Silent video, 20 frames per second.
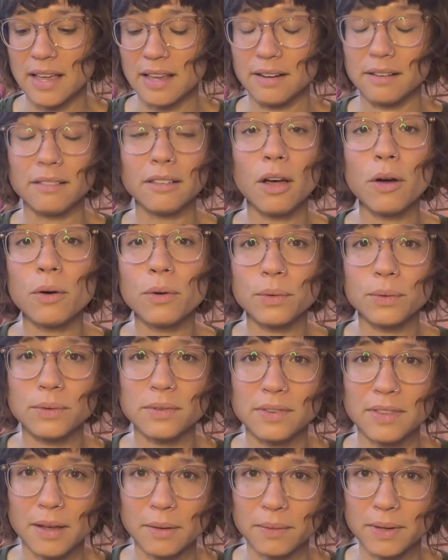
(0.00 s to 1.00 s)
and
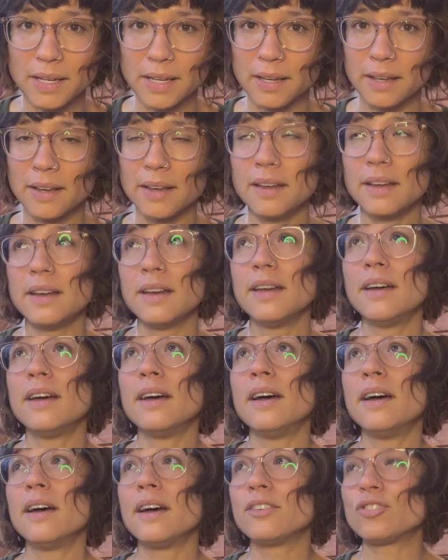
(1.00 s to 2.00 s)
lows that we
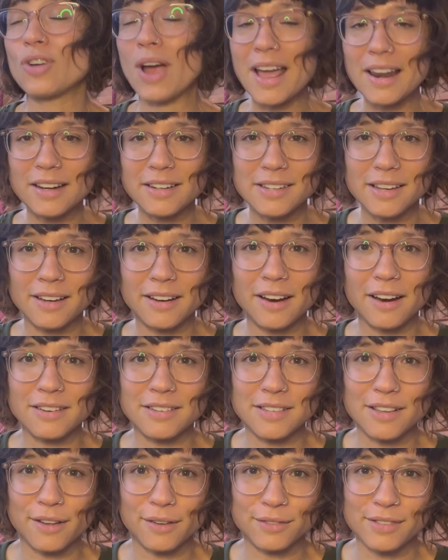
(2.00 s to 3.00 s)
try to dig
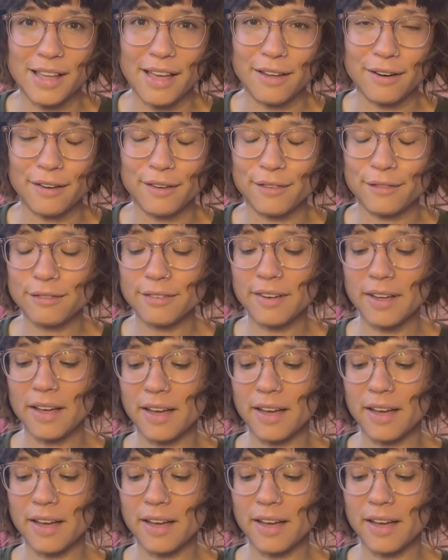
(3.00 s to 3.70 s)
ourselves out of.